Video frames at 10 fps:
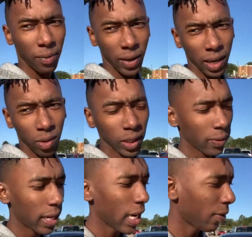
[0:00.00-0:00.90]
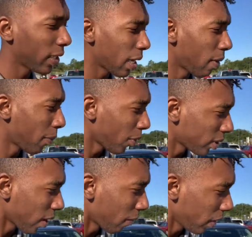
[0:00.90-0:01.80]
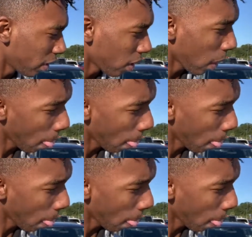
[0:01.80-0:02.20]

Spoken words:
to get notified every time I post a video.